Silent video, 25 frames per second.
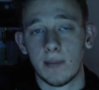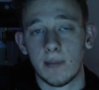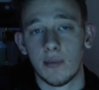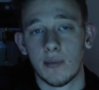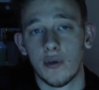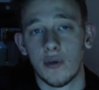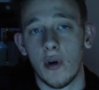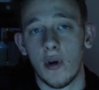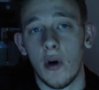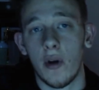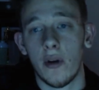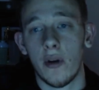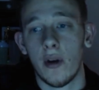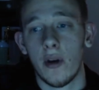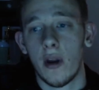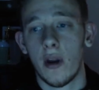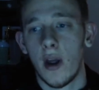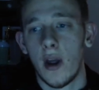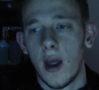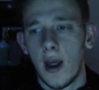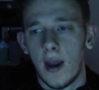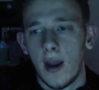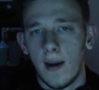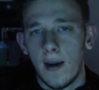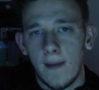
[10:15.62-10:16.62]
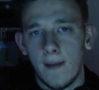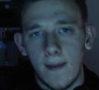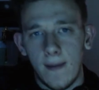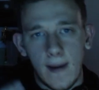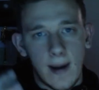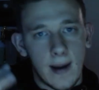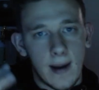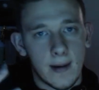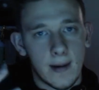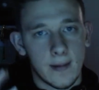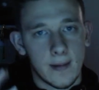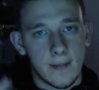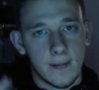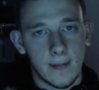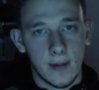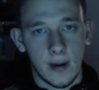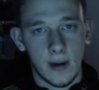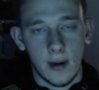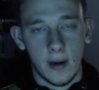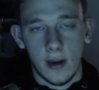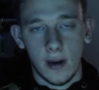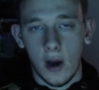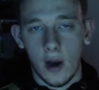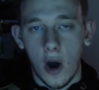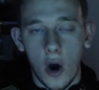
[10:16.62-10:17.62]
plays Bronn,
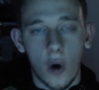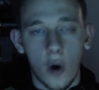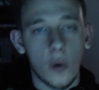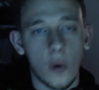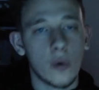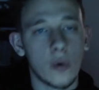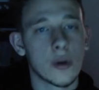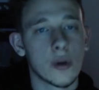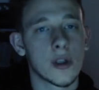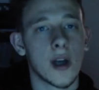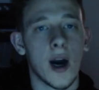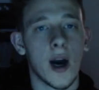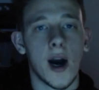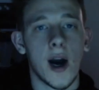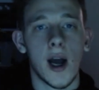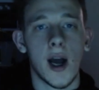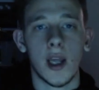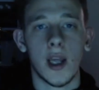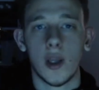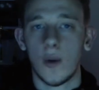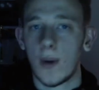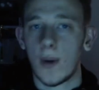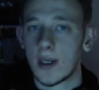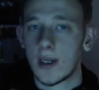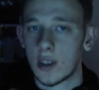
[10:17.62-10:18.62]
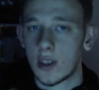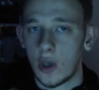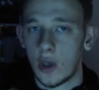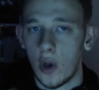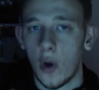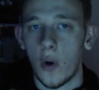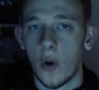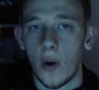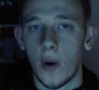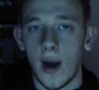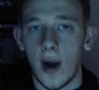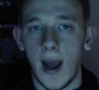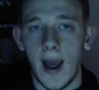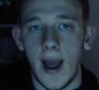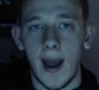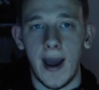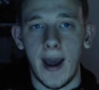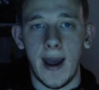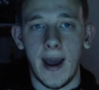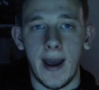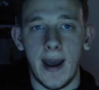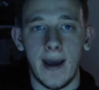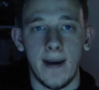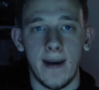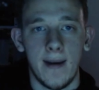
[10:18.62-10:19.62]
old guy who has long
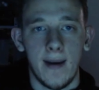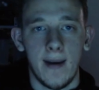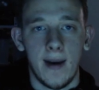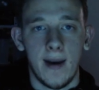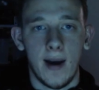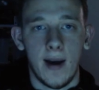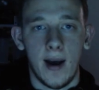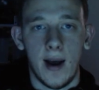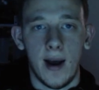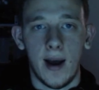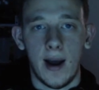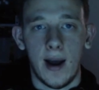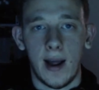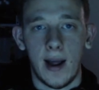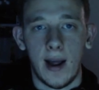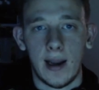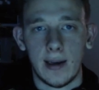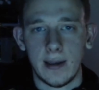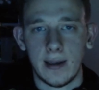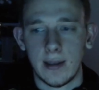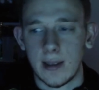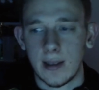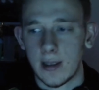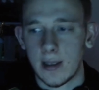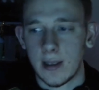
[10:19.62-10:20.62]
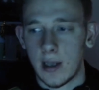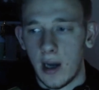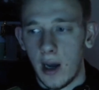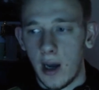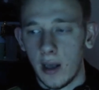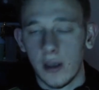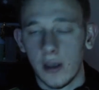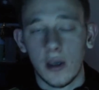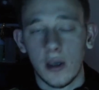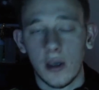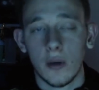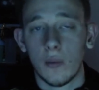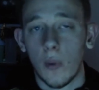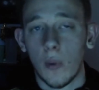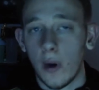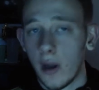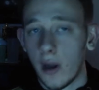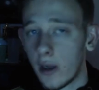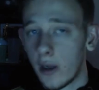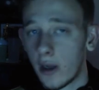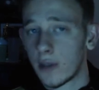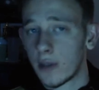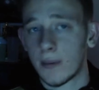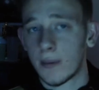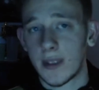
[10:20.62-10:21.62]
hair, and I could
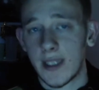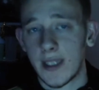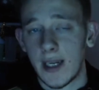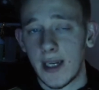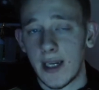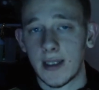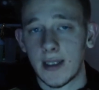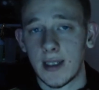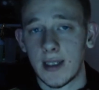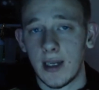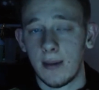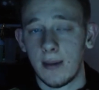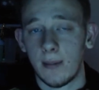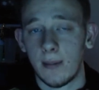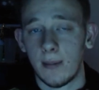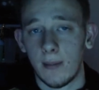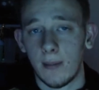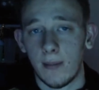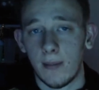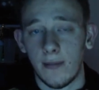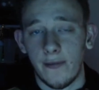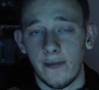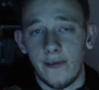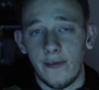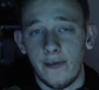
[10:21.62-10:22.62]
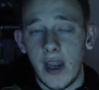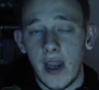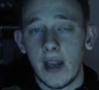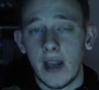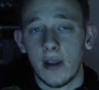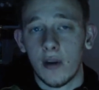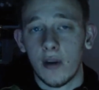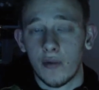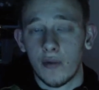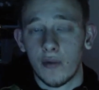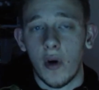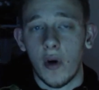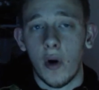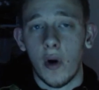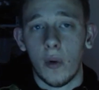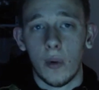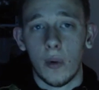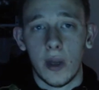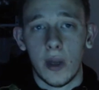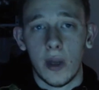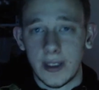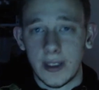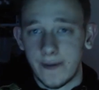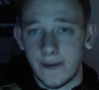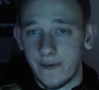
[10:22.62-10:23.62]
100% see him fit the
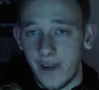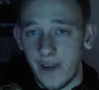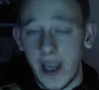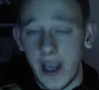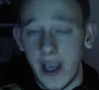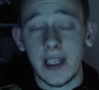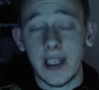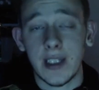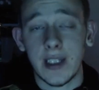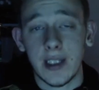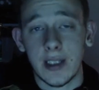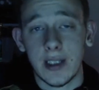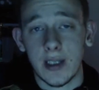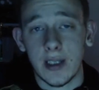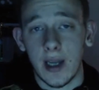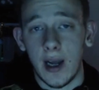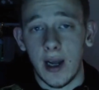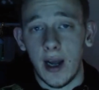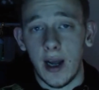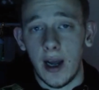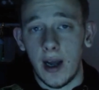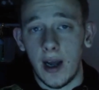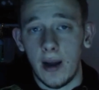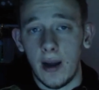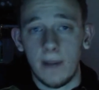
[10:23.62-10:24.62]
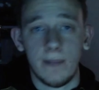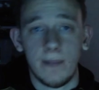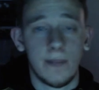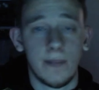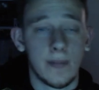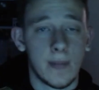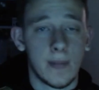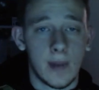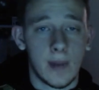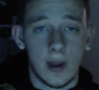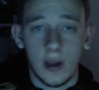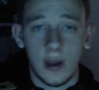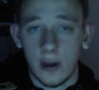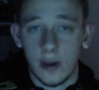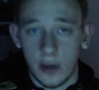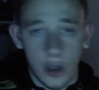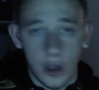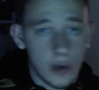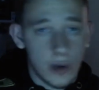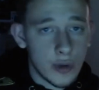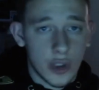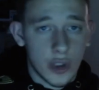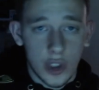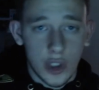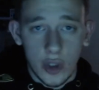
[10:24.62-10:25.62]
role. His face,
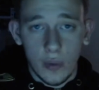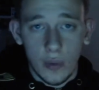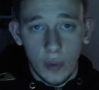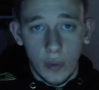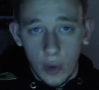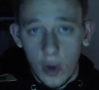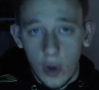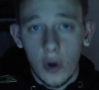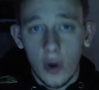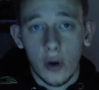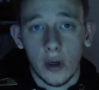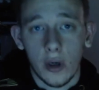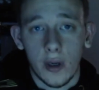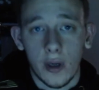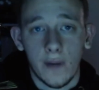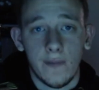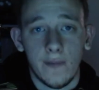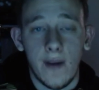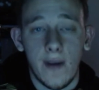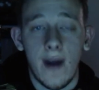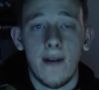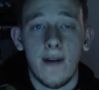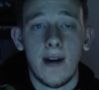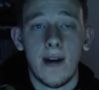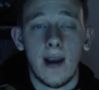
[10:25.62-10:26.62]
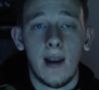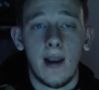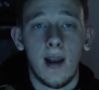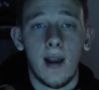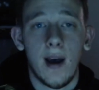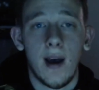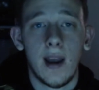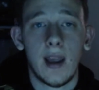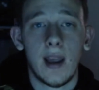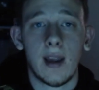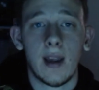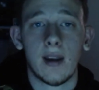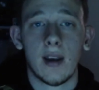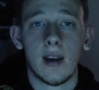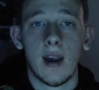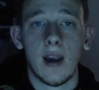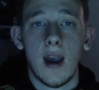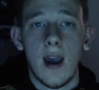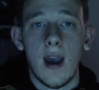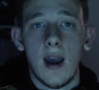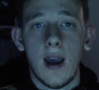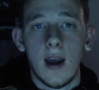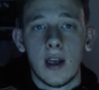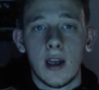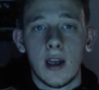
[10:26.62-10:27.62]
those two look very alike.